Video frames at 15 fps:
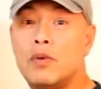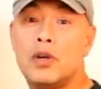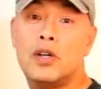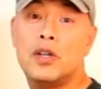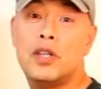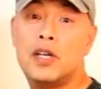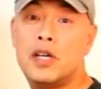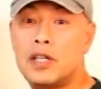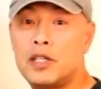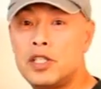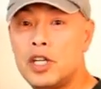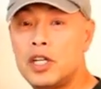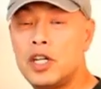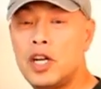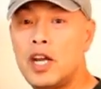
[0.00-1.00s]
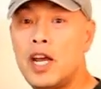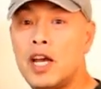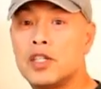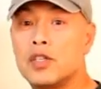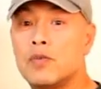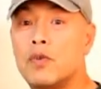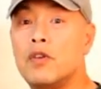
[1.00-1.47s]
where the J J
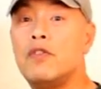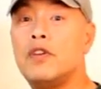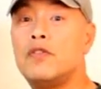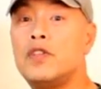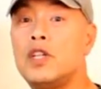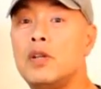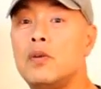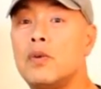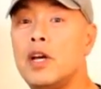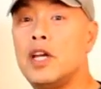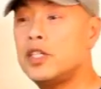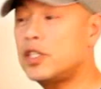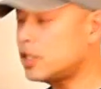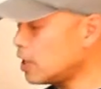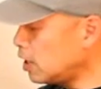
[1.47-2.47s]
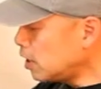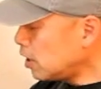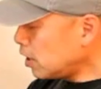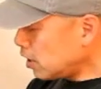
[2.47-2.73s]
has a one fifteen waist.